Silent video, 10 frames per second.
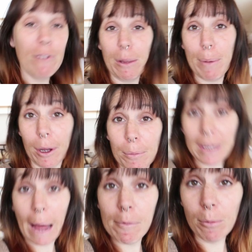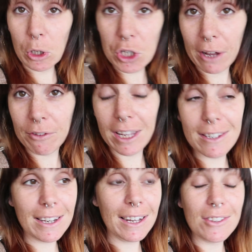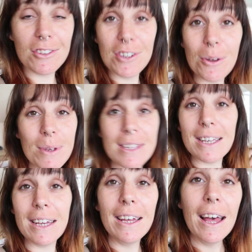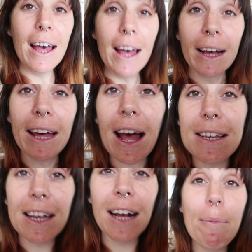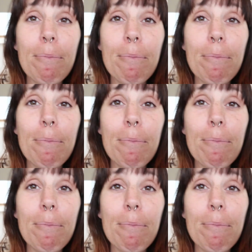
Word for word: really pick up the camera much after yesterday because I was too busy catching up